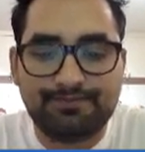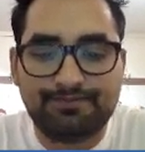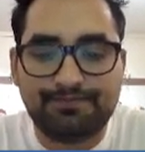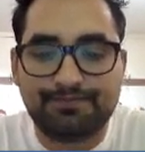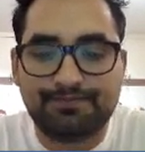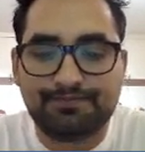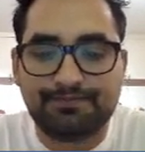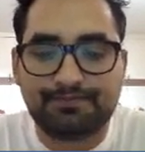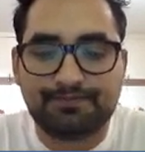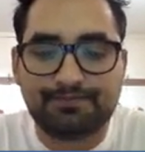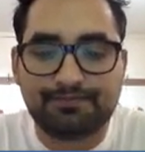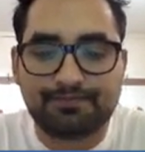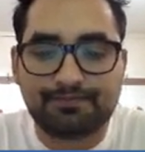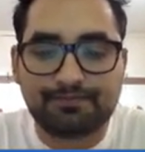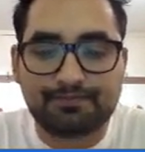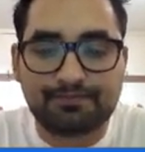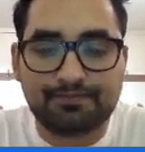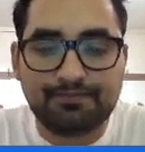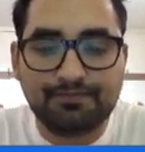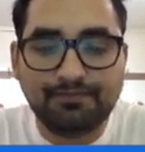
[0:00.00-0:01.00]

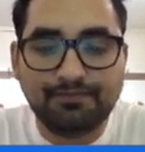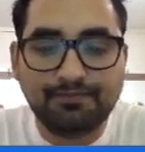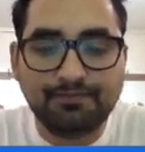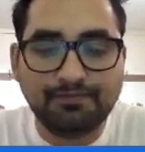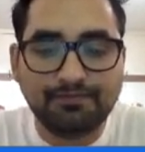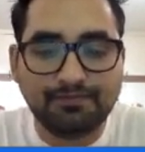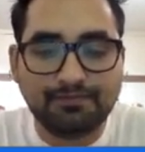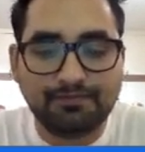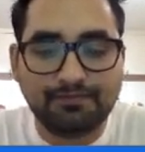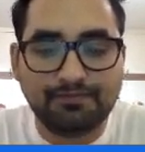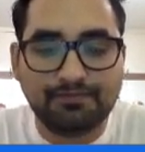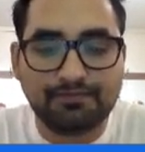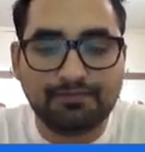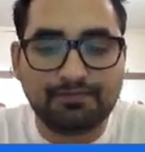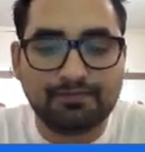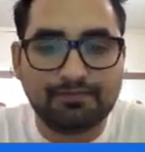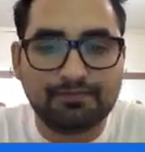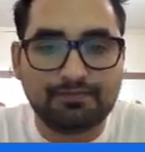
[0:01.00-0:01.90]
(silence)